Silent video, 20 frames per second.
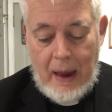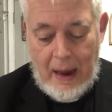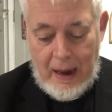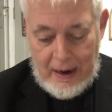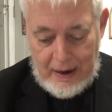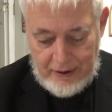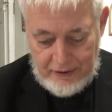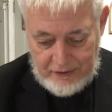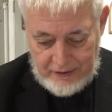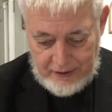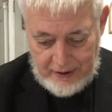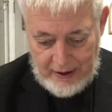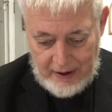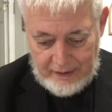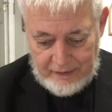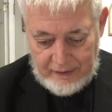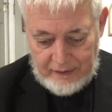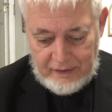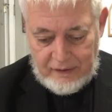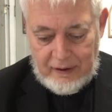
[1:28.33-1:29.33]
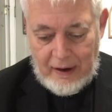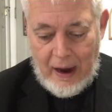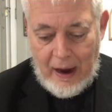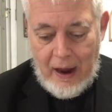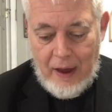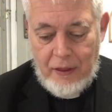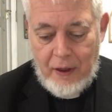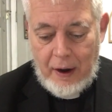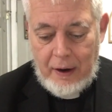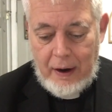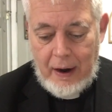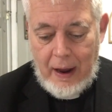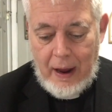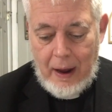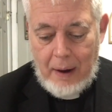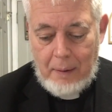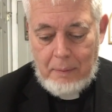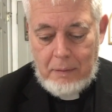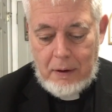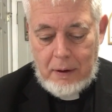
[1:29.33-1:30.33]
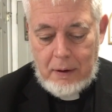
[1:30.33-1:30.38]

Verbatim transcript: And Jesus saith unto him,